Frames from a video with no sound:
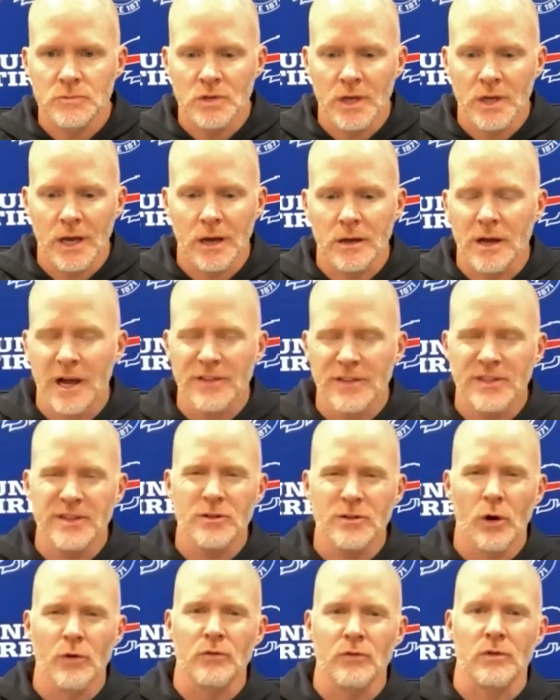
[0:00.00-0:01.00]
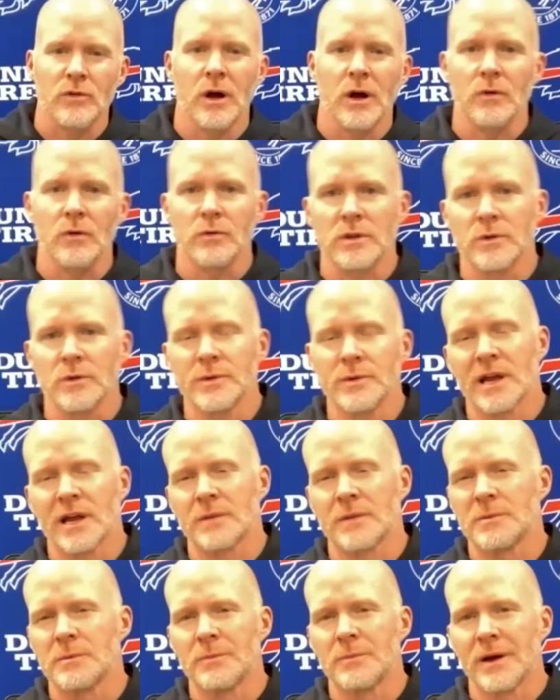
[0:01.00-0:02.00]
Yeah, I think overall, really, we got to
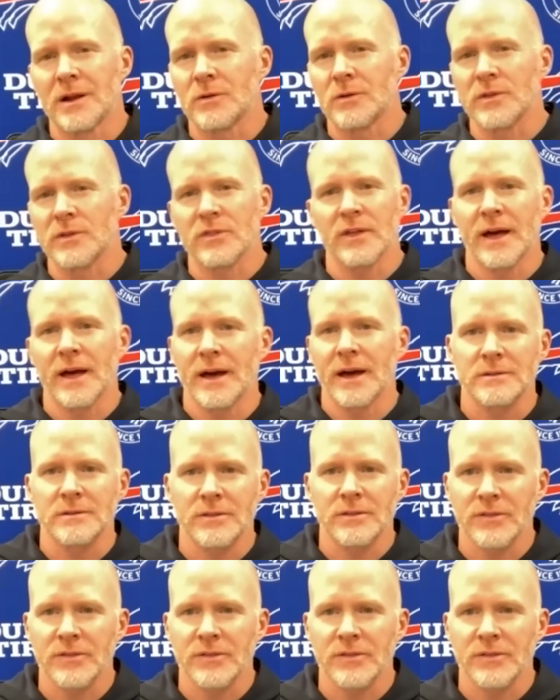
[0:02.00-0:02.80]
be better with that.